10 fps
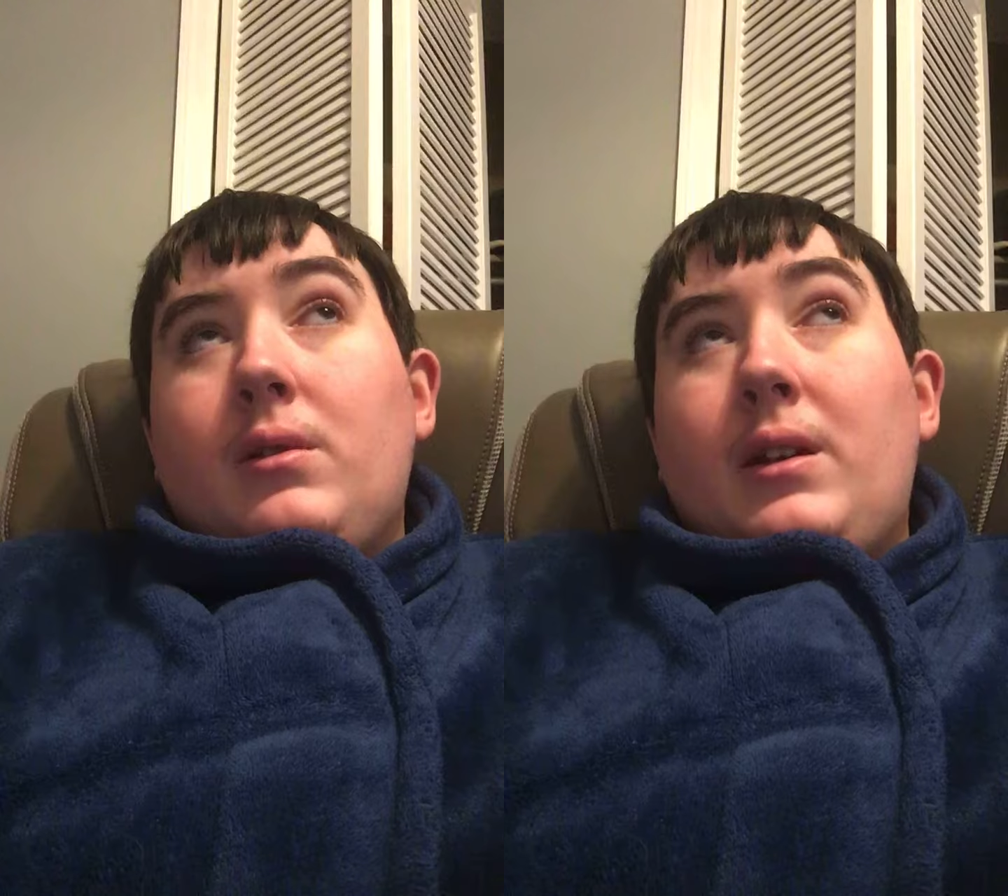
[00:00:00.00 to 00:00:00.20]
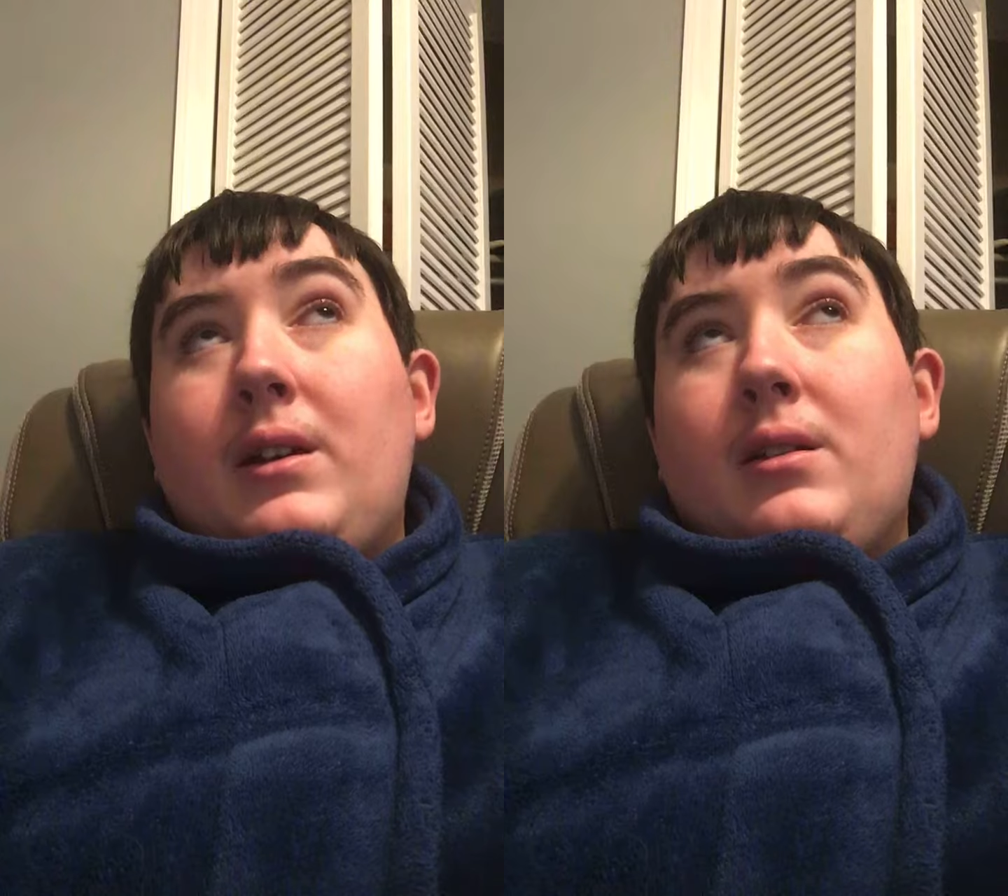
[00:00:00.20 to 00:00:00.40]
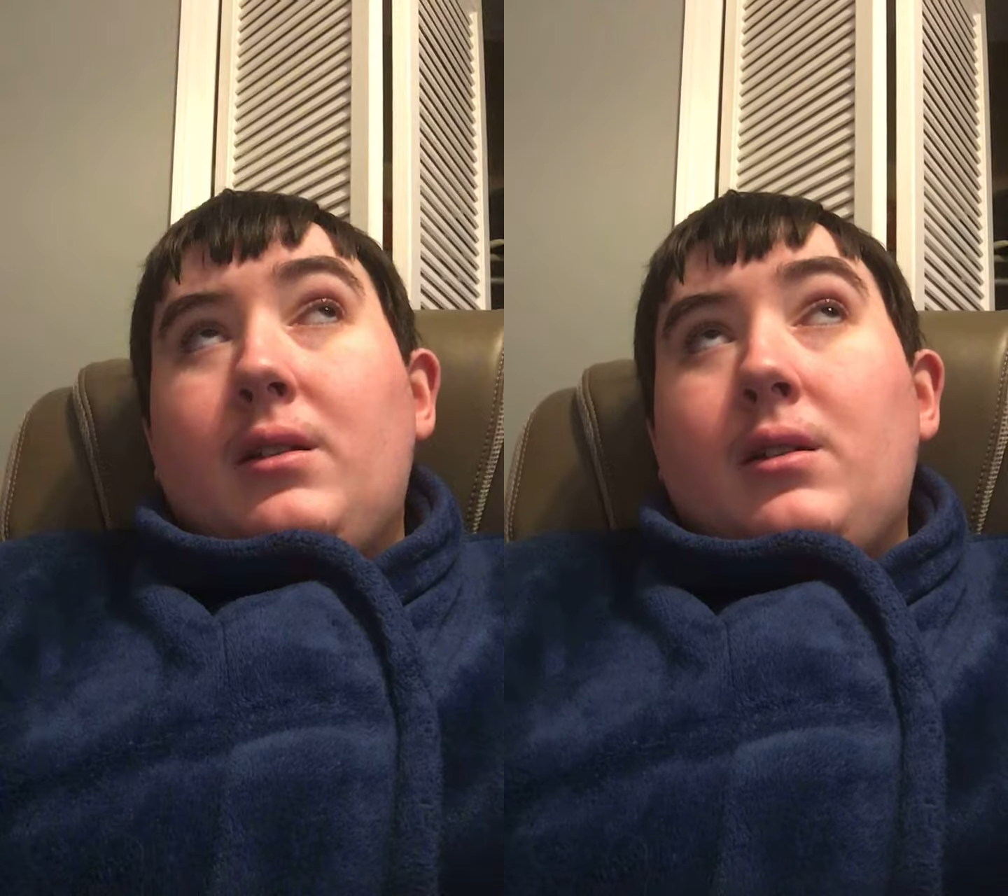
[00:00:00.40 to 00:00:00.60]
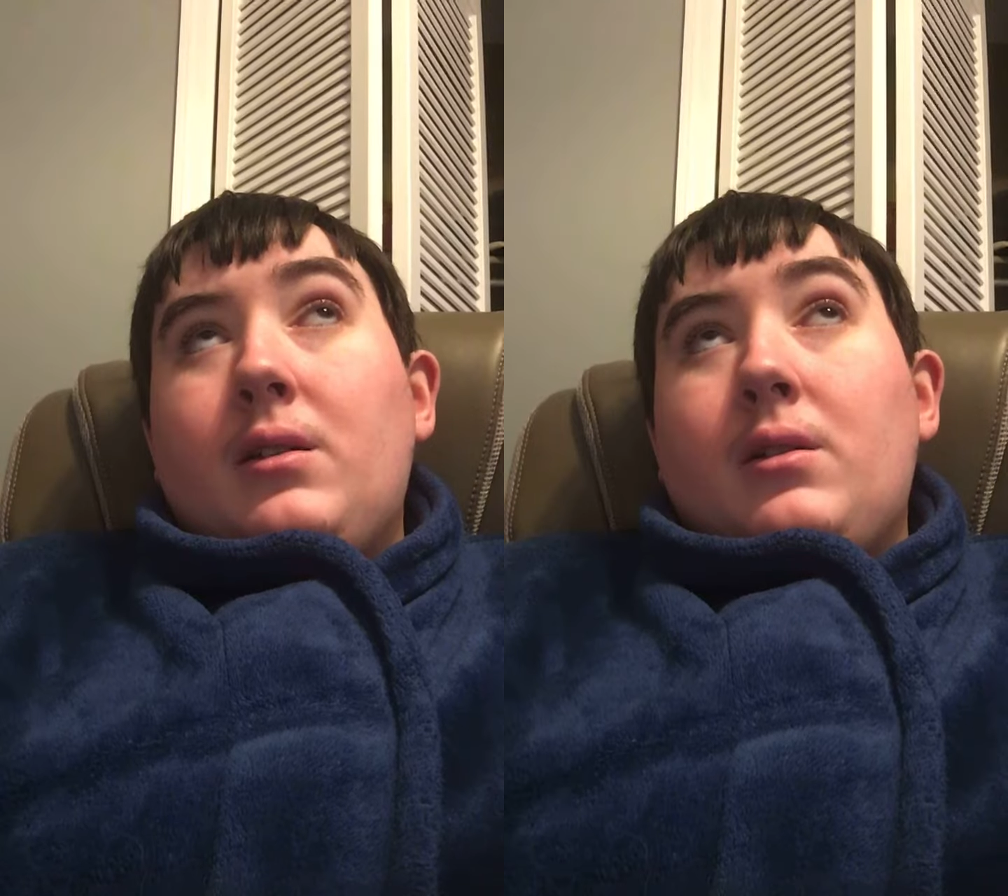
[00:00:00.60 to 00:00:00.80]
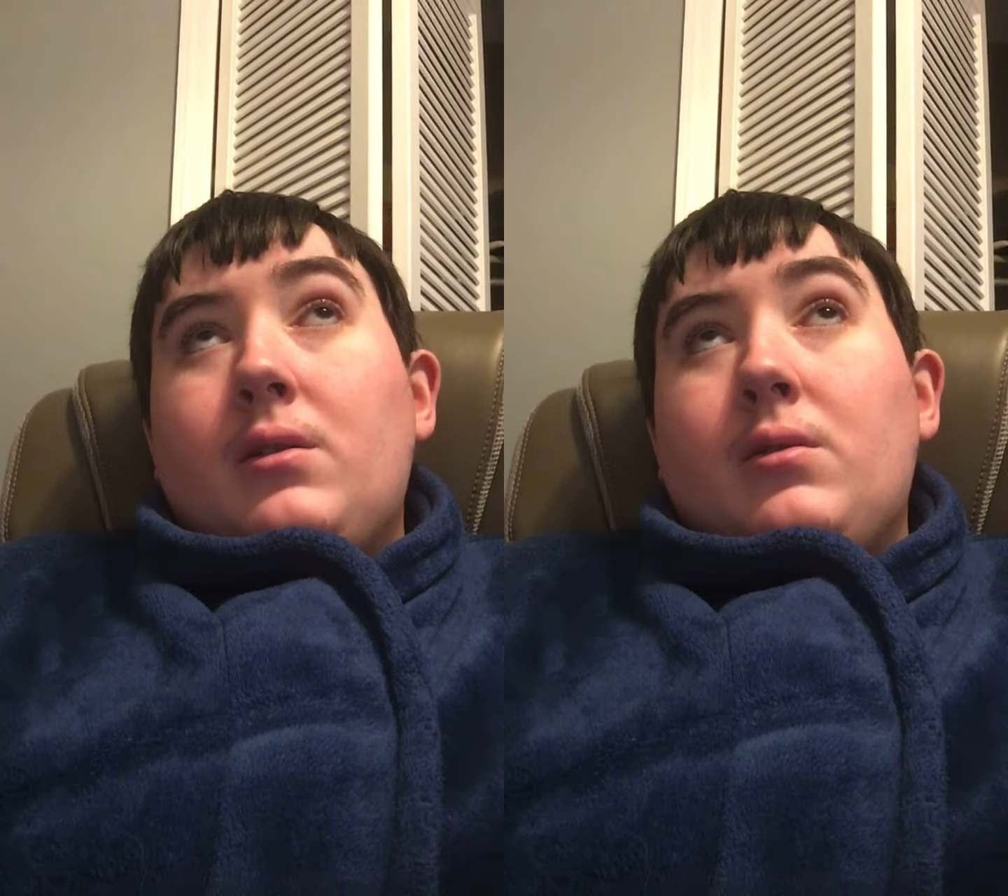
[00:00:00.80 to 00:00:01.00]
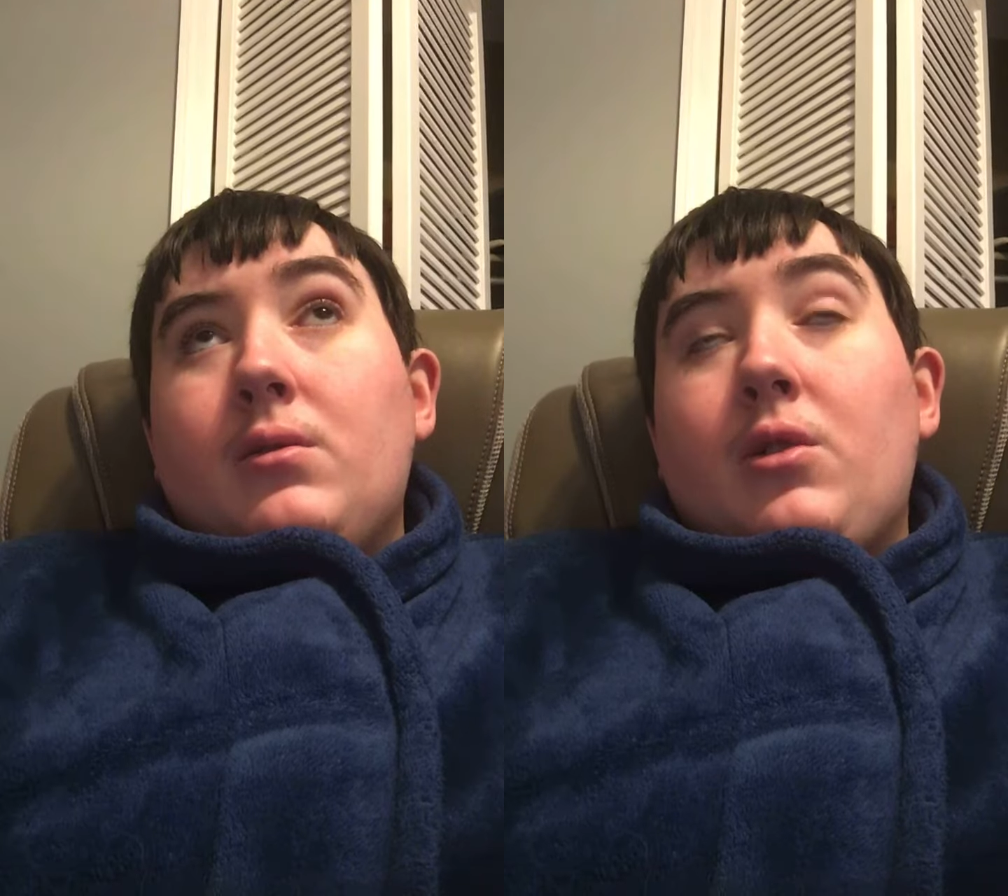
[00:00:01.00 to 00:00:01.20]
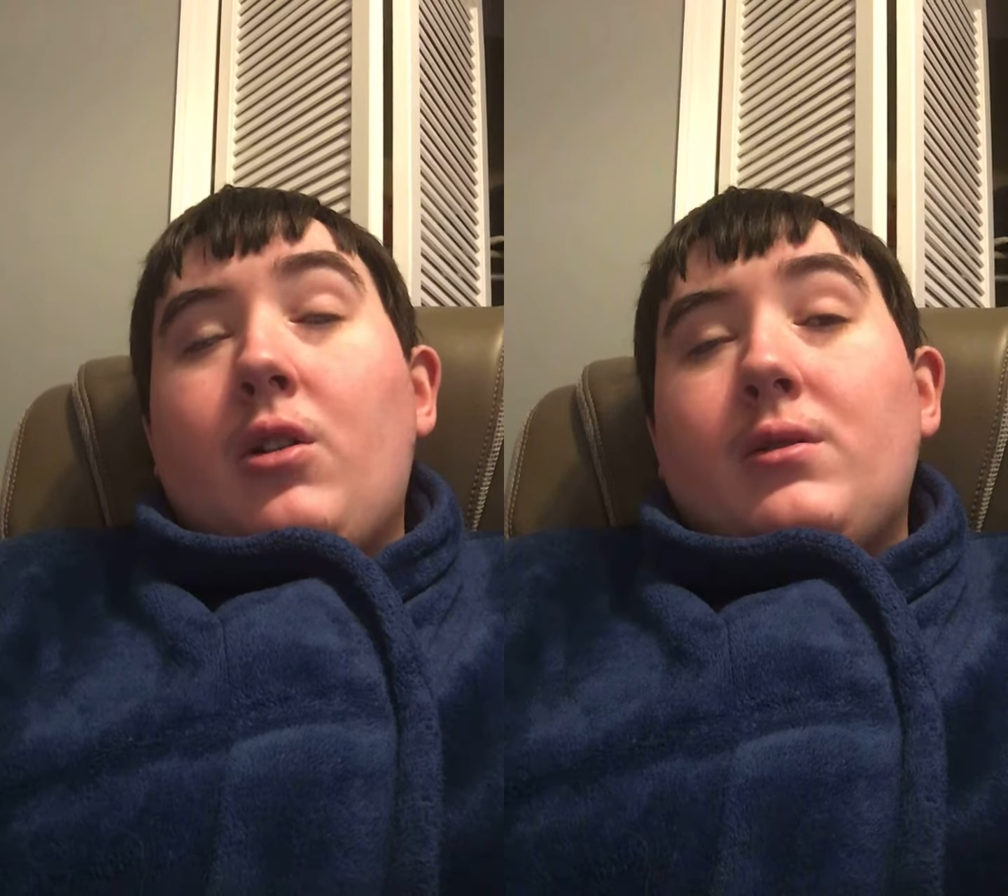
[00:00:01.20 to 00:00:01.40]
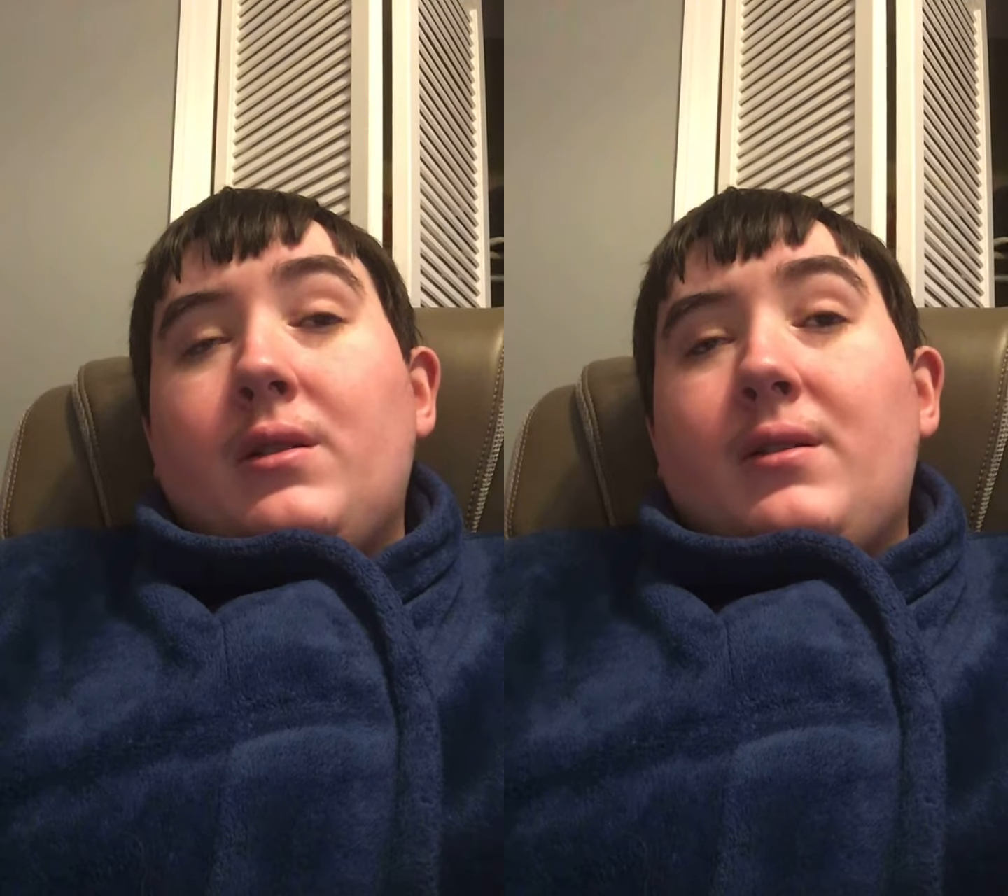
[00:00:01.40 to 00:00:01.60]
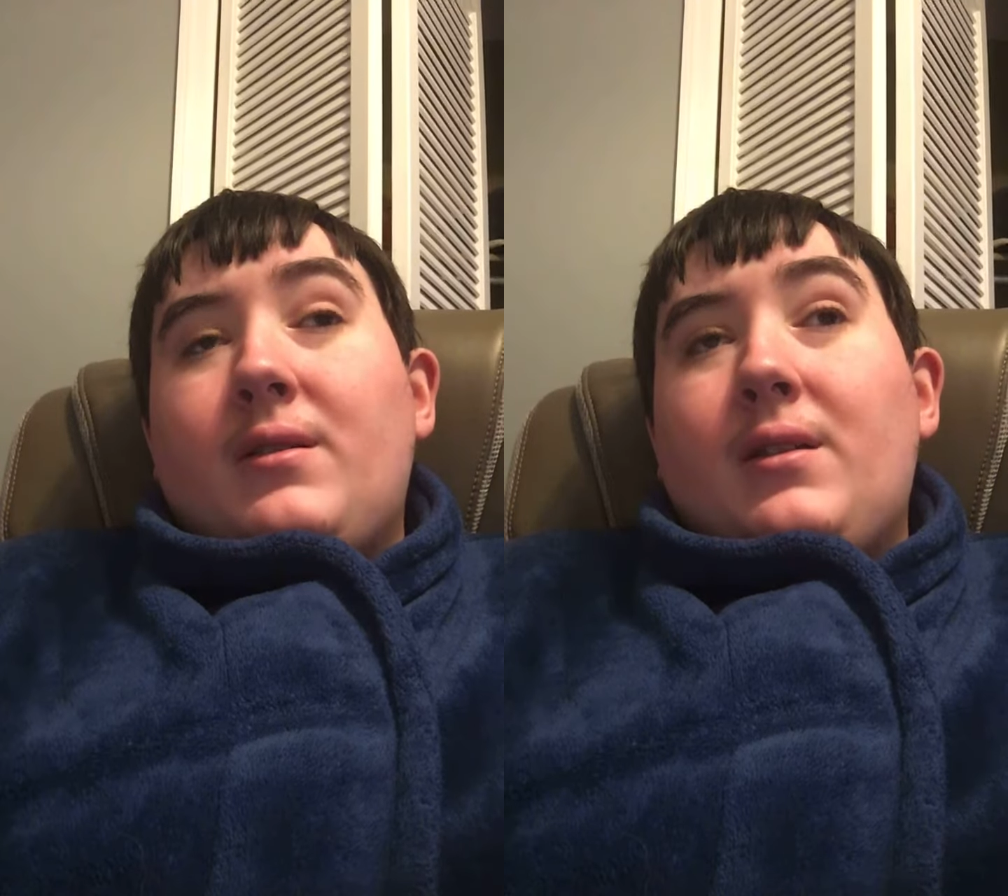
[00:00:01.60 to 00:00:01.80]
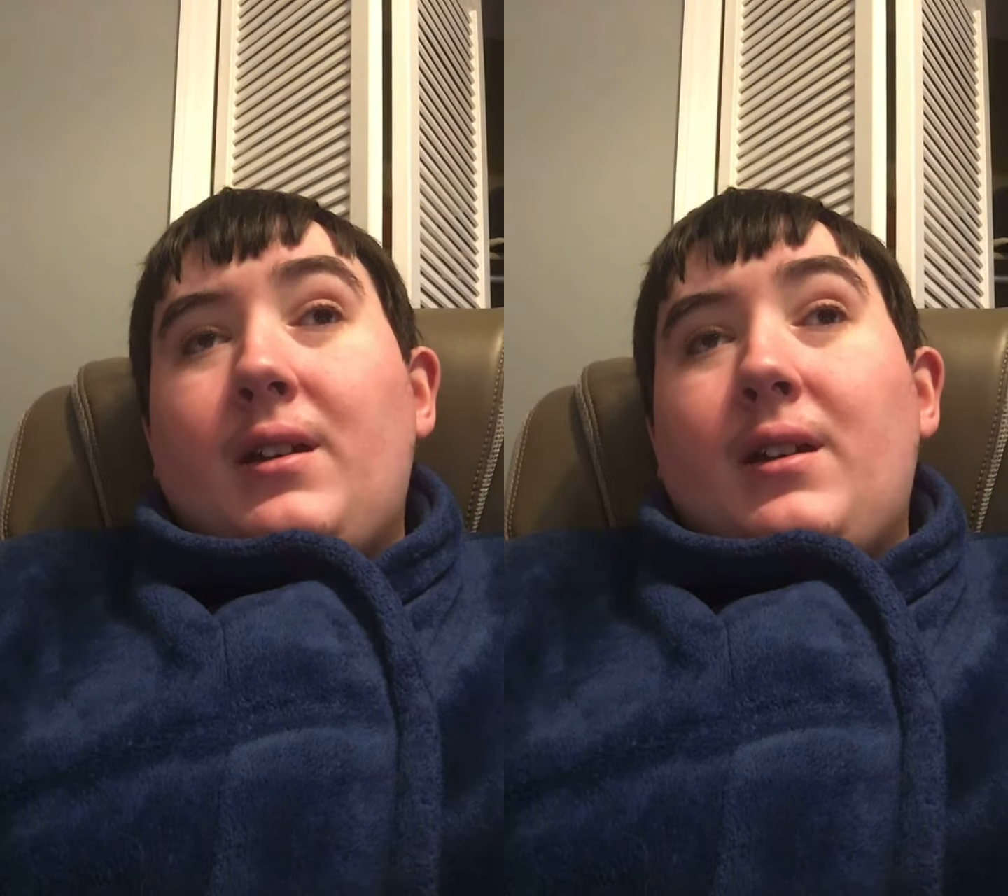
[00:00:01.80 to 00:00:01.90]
and darkness